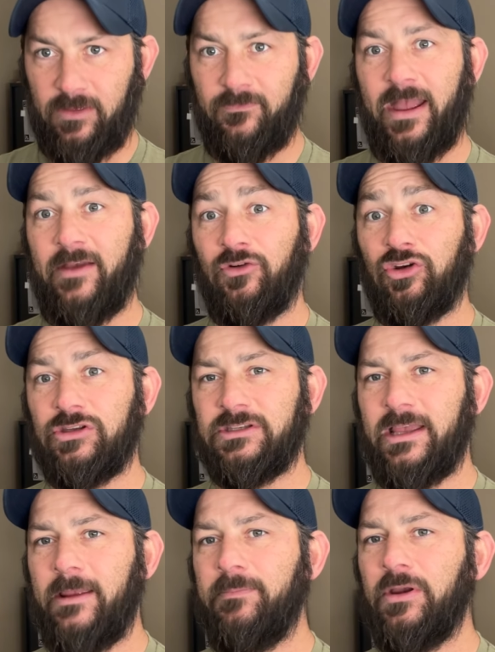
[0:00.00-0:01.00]
if I have a good
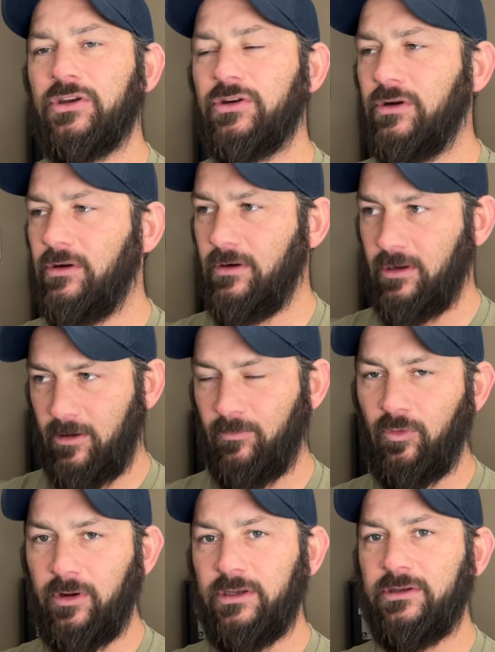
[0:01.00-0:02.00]
sight picture, I'm
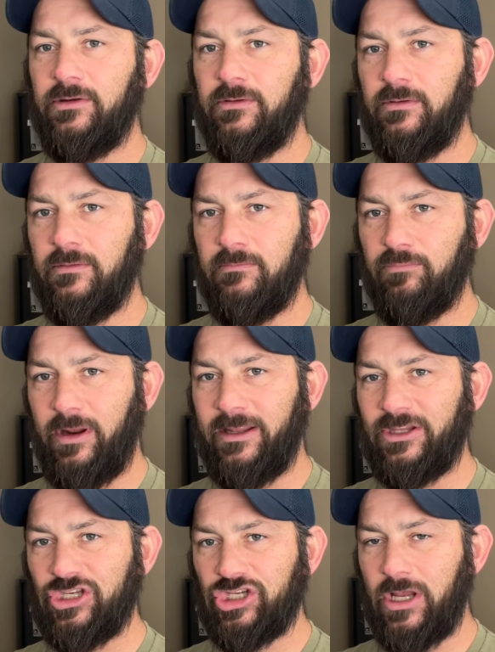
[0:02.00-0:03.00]
going to break
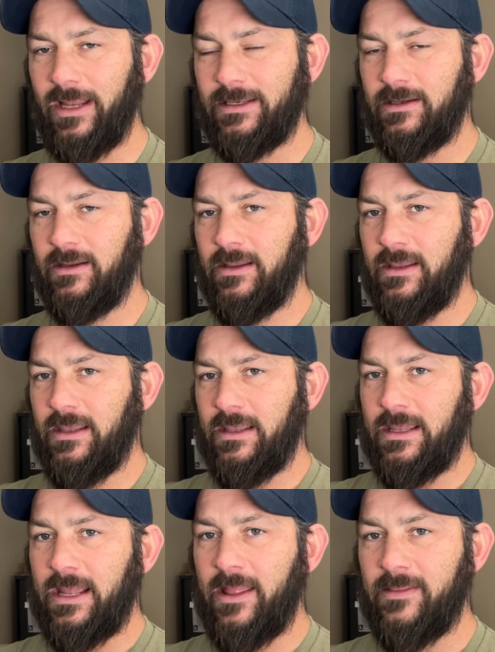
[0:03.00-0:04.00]
the shot.
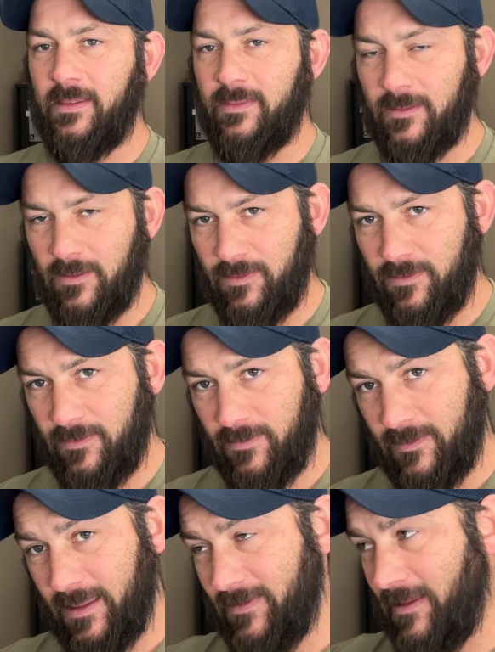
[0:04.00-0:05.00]
And
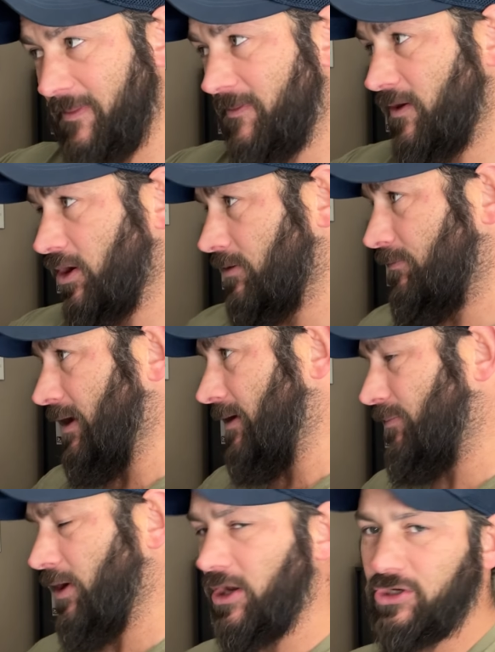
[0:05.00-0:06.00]
then that third
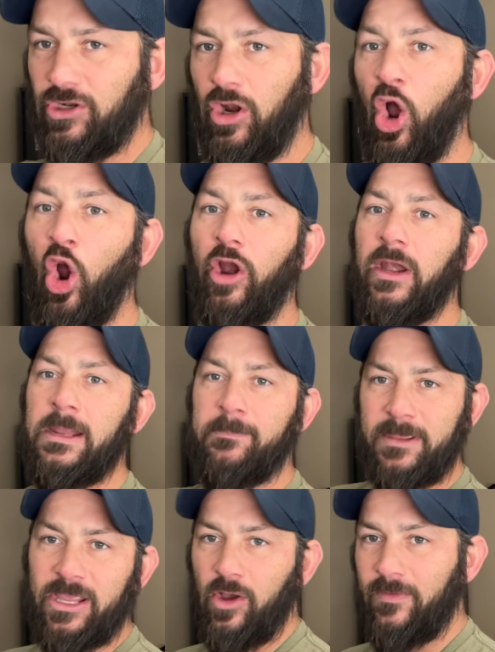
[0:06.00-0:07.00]
beep, I should already
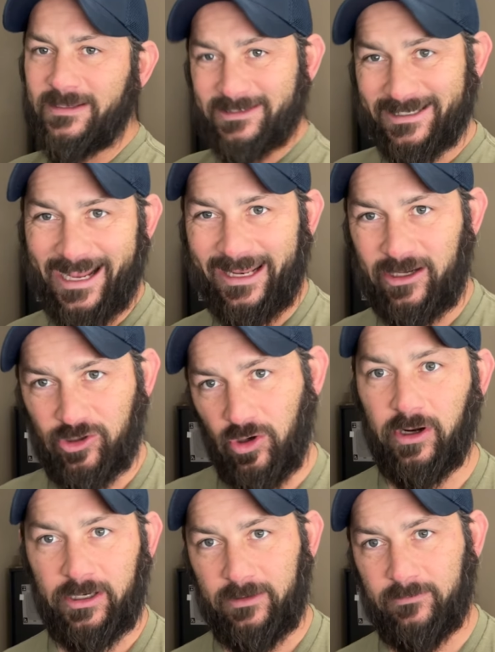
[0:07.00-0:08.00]
be on the second
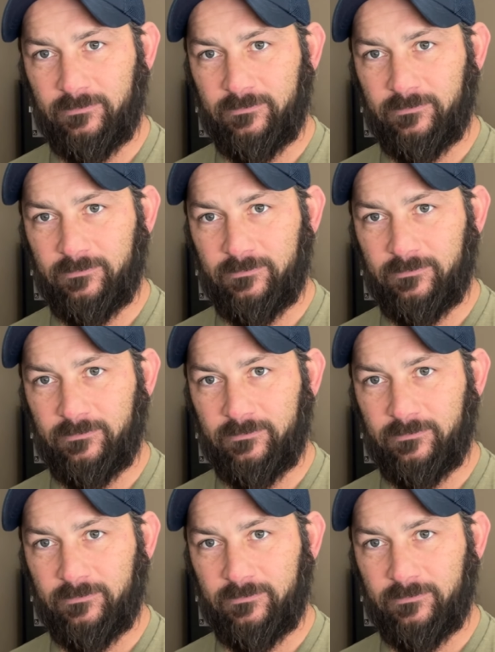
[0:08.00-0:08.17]
target.